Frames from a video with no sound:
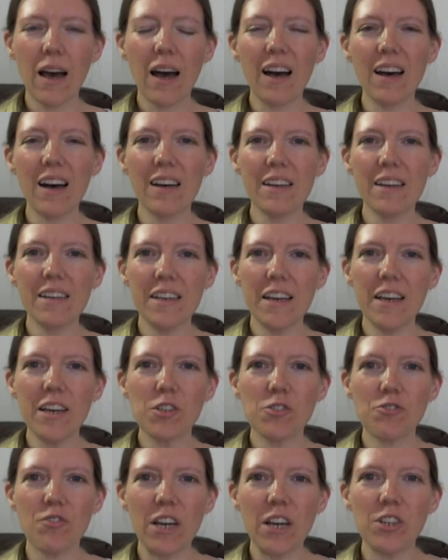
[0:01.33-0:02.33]
Hi,
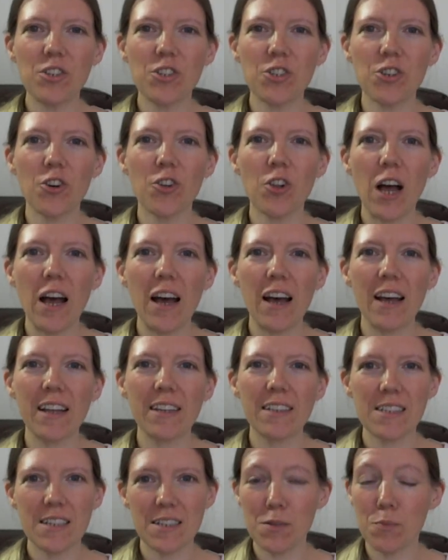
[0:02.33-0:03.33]
it's Rachel
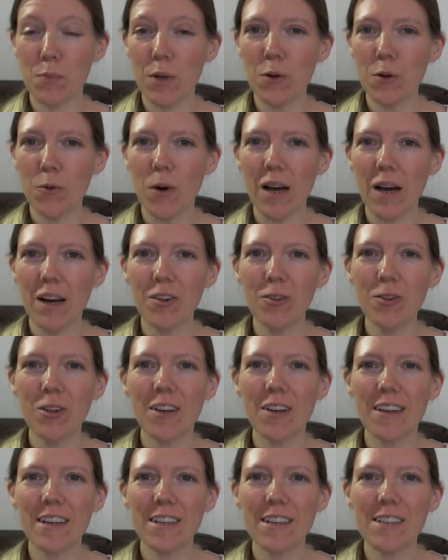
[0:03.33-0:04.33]
and it's been a while.
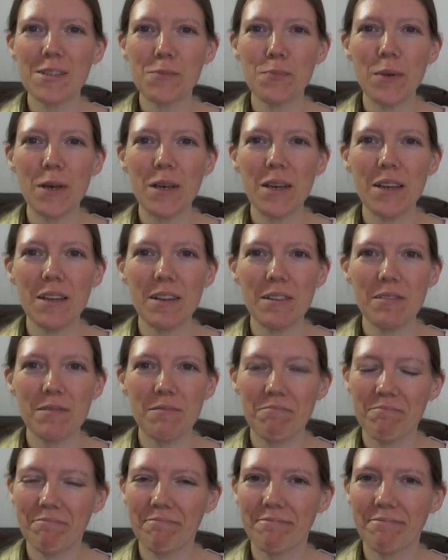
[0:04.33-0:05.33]
It's
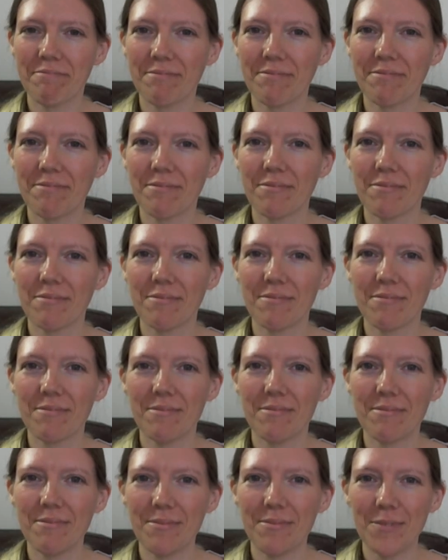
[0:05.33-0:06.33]
been
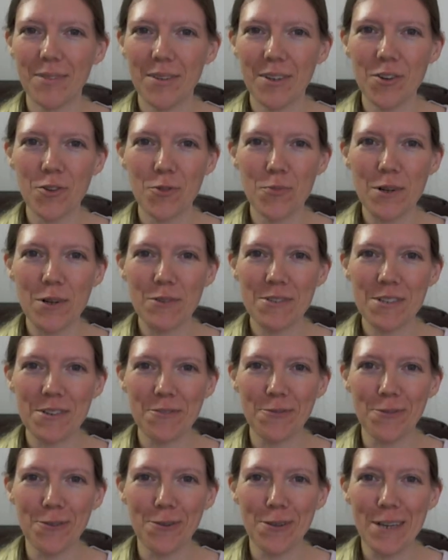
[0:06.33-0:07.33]
almost a
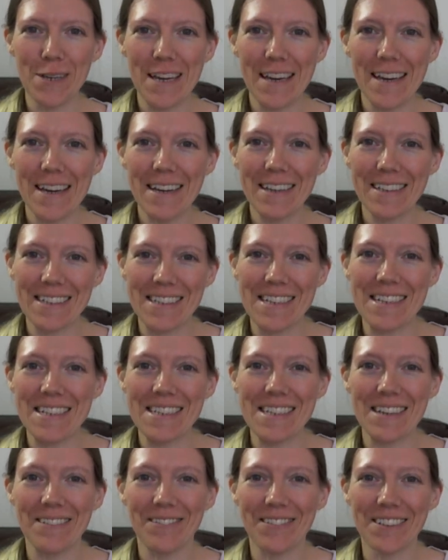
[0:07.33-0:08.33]
full year
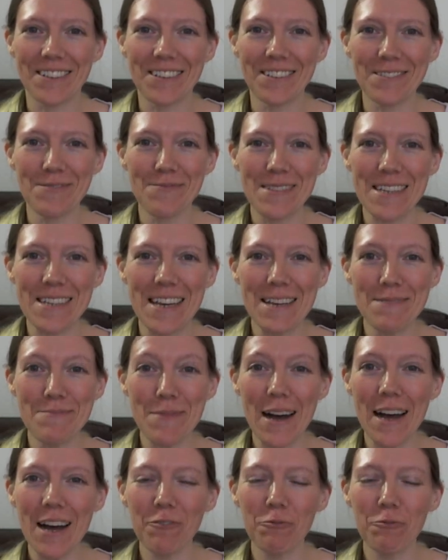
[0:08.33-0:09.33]
since I've done an update,
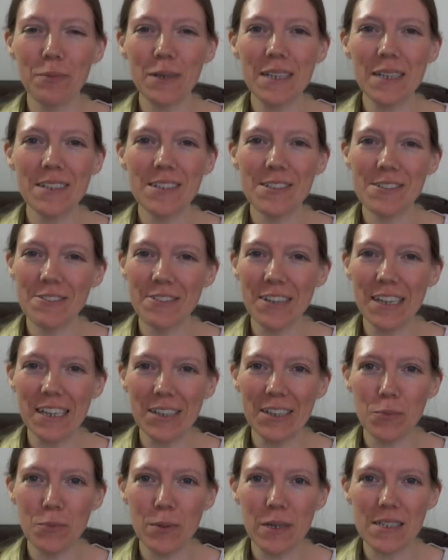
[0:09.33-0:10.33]
but I have been doing a
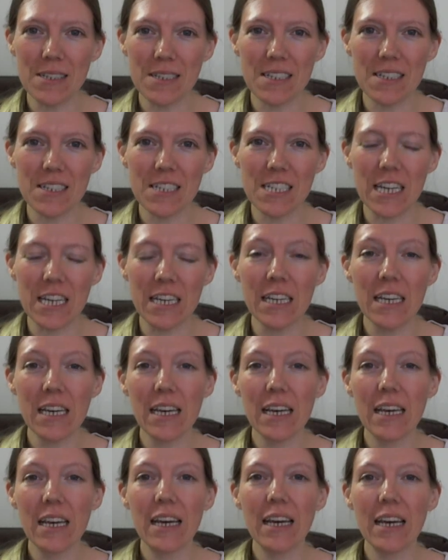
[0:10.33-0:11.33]
little bit of stitching.
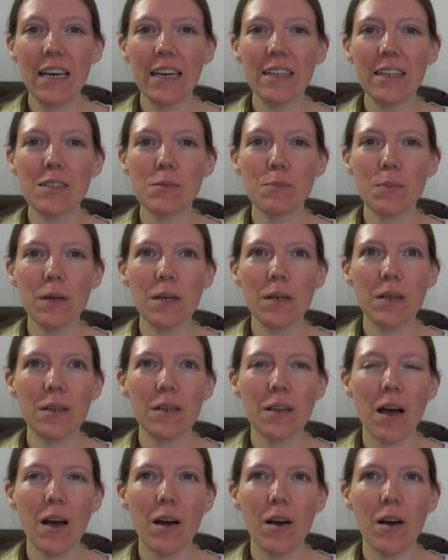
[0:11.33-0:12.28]
It's been